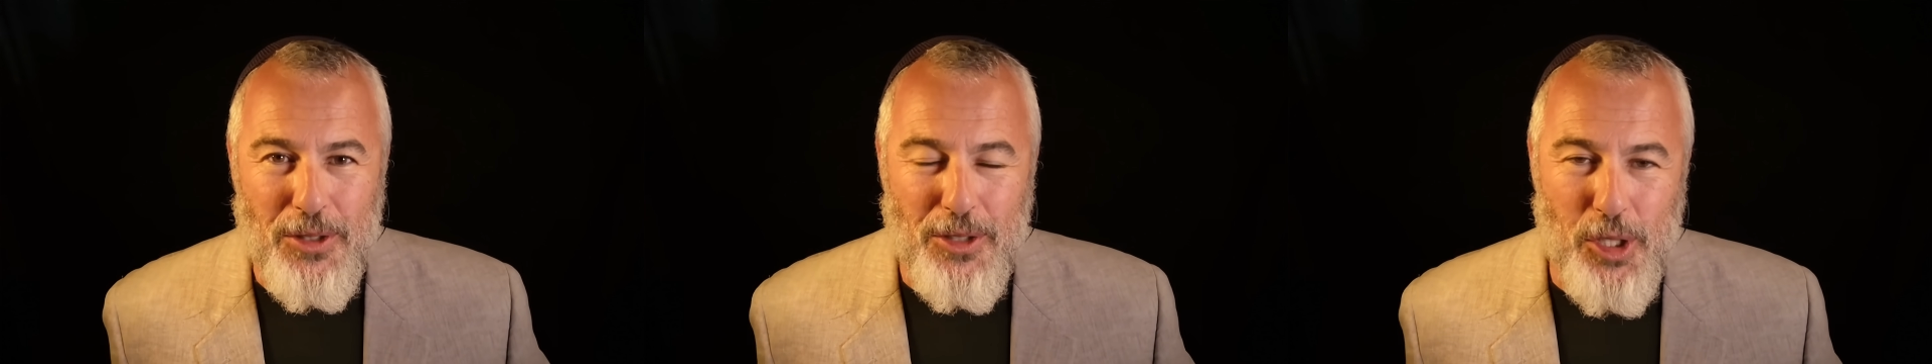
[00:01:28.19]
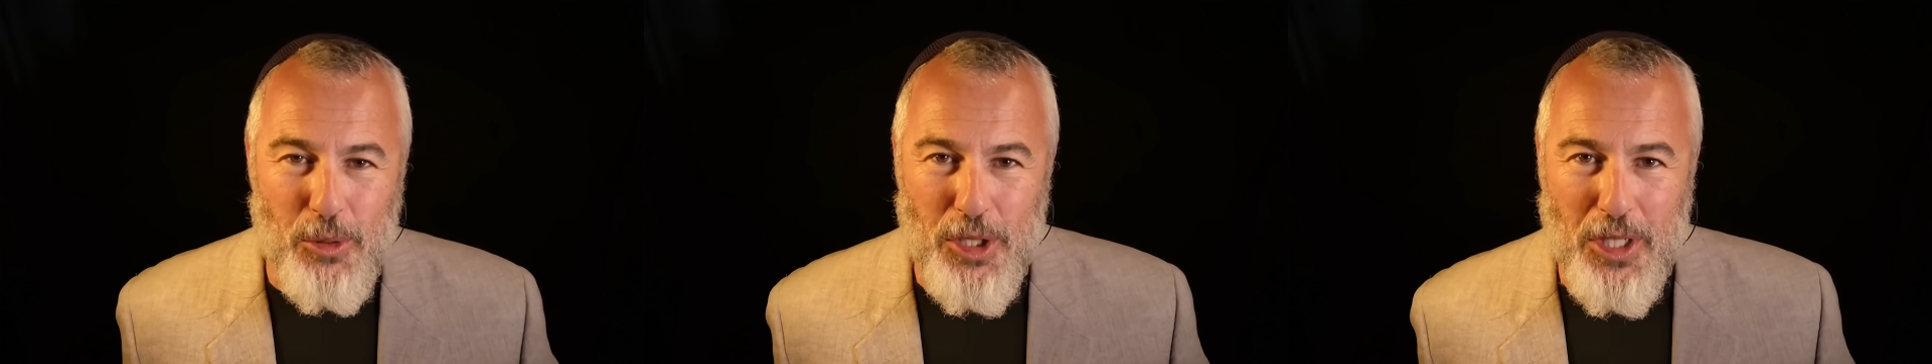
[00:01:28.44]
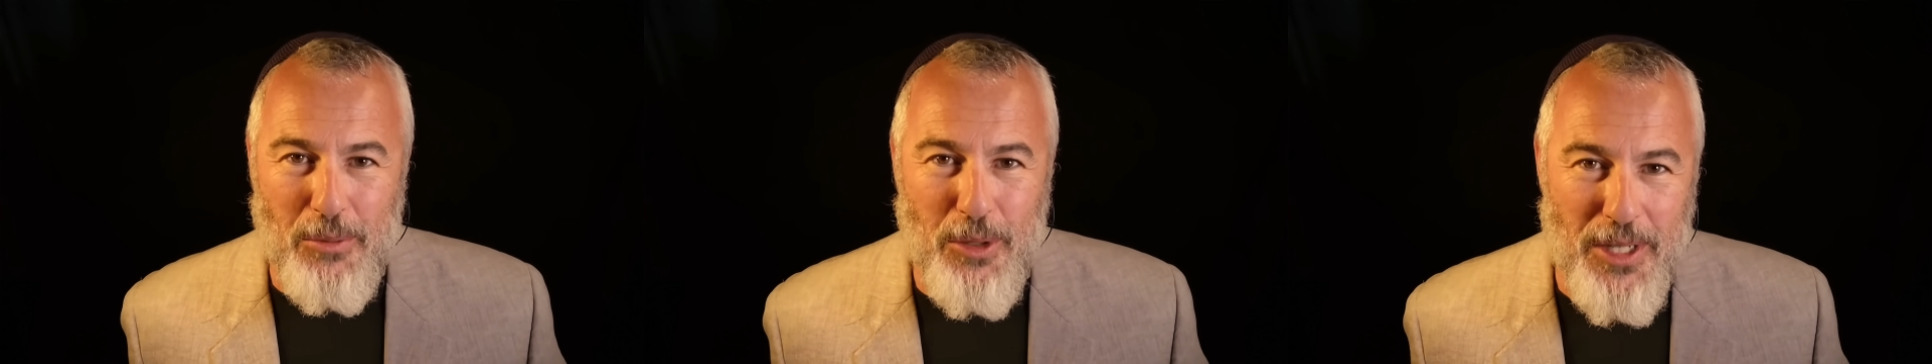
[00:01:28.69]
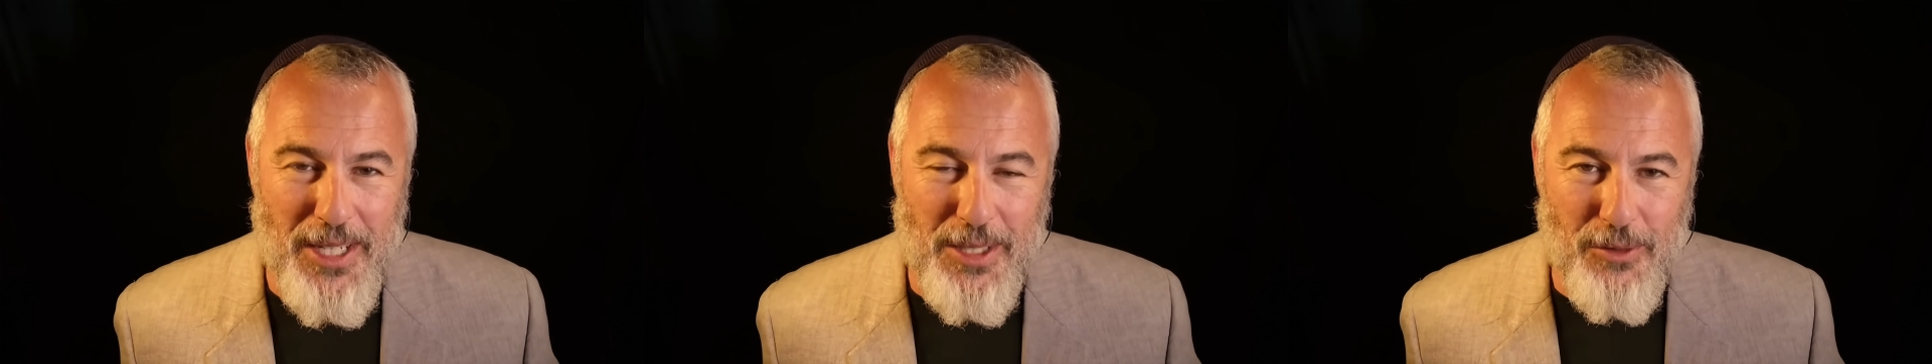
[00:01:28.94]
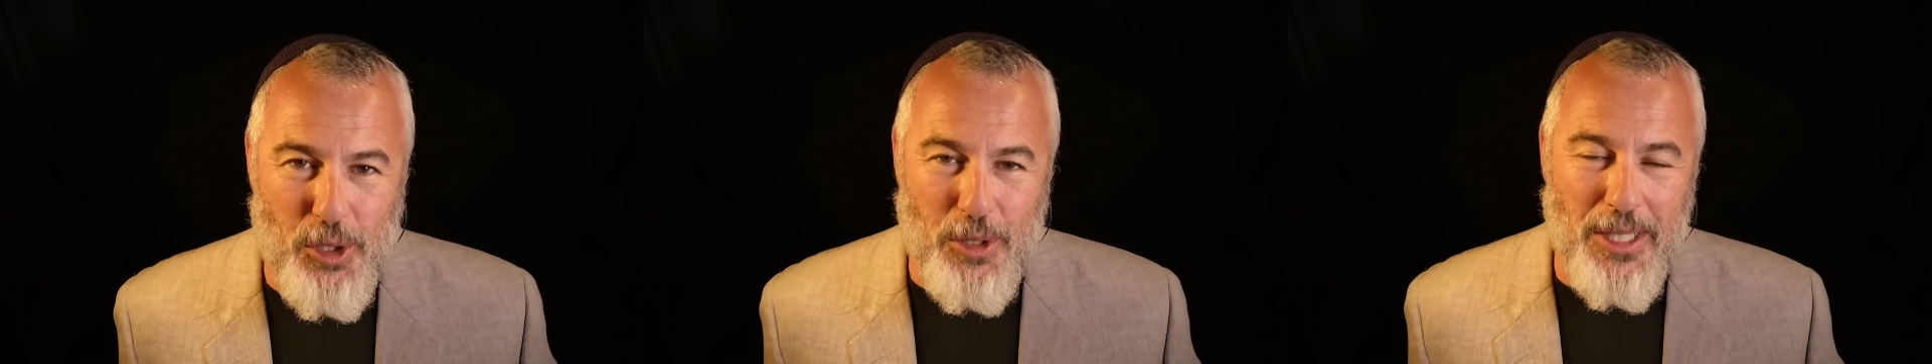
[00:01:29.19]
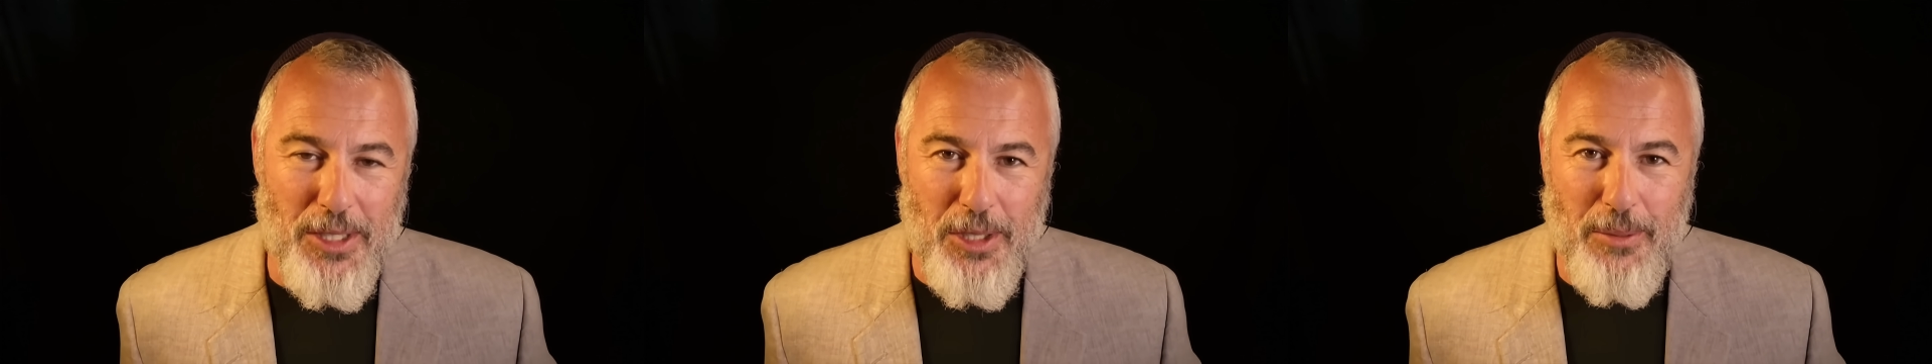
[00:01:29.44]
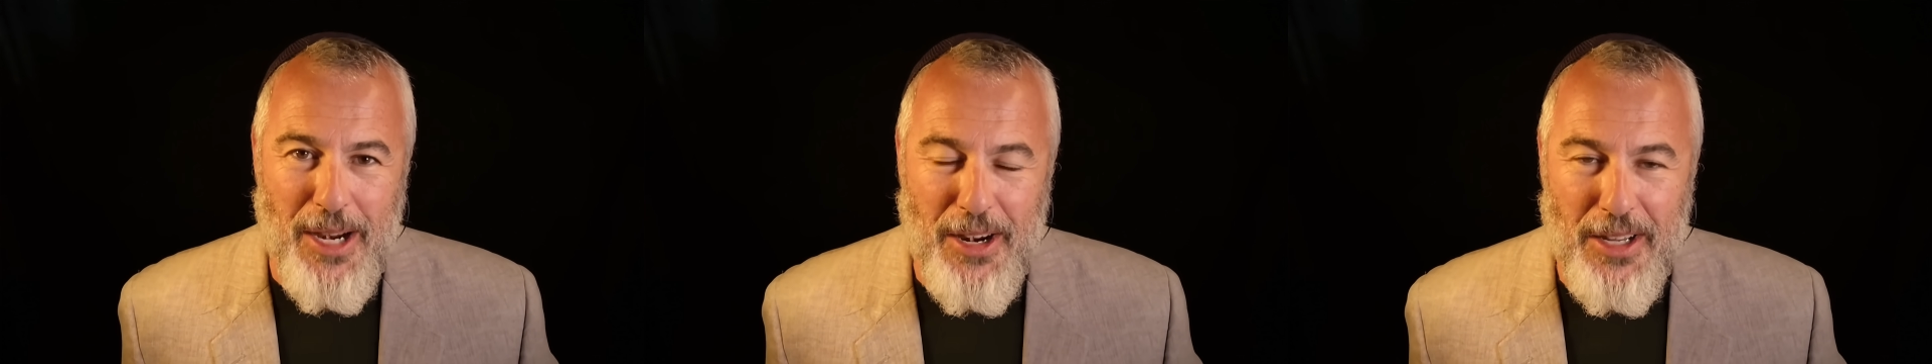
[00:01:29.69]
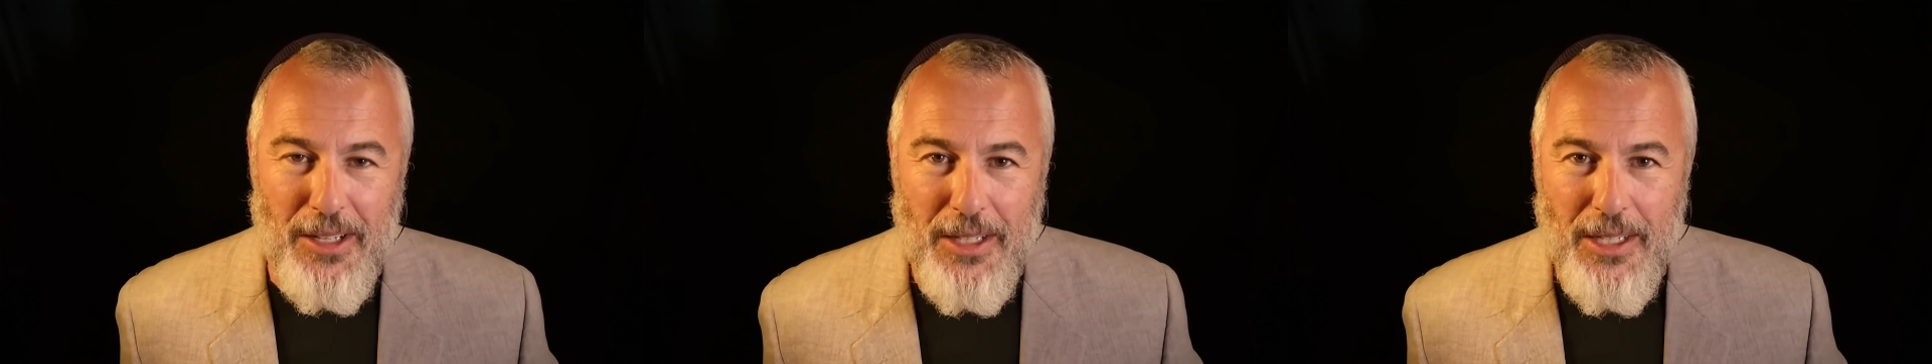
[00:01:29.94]
the Jewish communities of Judea and
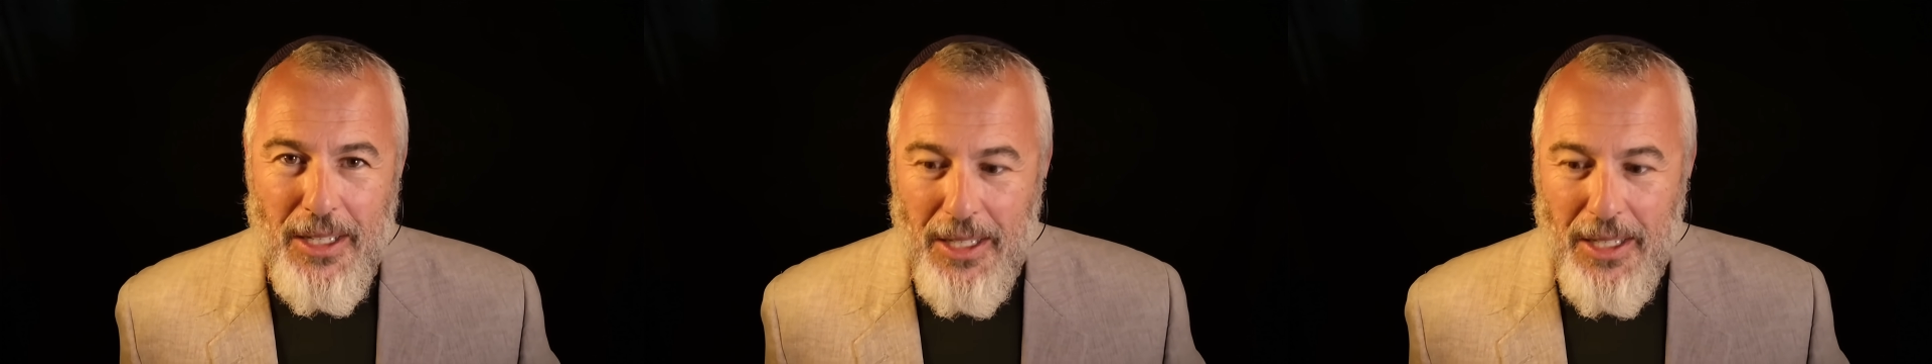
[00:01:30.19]
Samaria